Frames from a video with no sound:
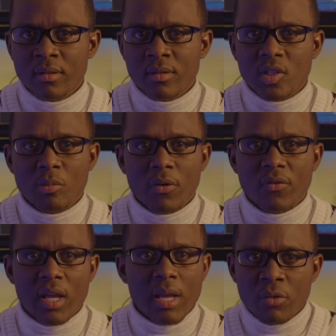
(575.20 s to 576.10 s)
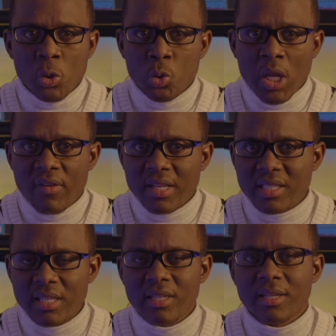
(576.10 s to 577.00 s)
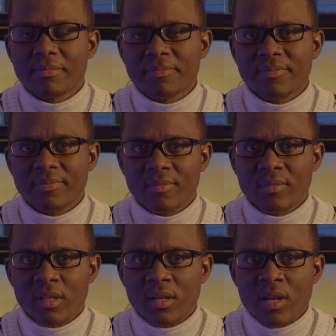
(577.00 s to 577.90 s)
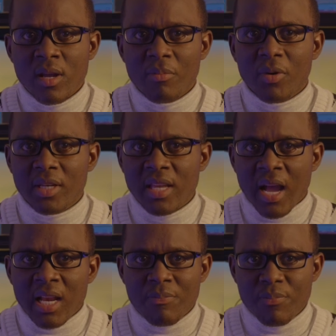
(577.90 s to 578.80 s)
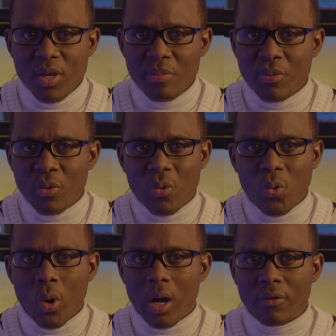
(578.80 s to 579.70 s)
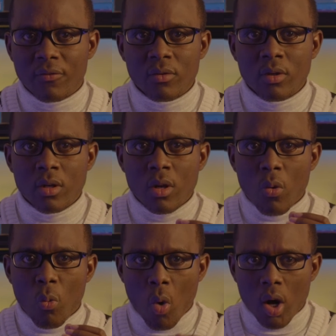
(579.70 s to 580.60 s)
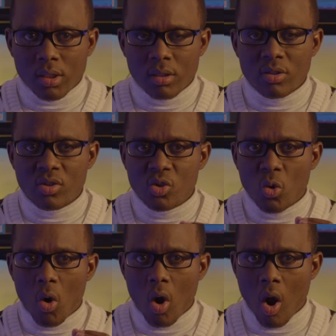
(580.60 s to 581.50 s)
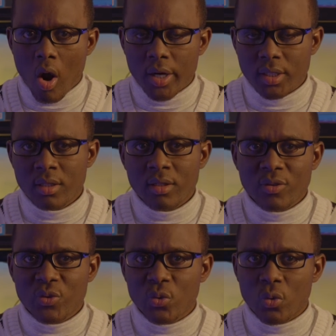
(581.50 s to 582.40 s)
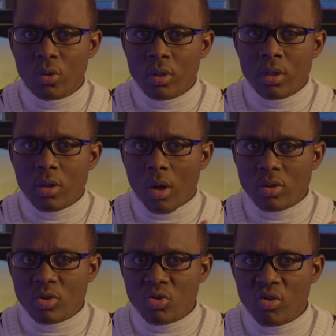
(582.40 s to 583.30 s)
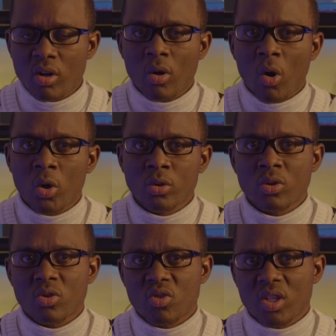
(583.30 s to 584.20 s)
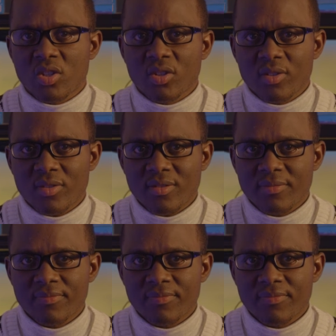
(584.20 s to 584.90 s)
Some of them, you never see them. But they are the people who have worked so hard to construct all those structures.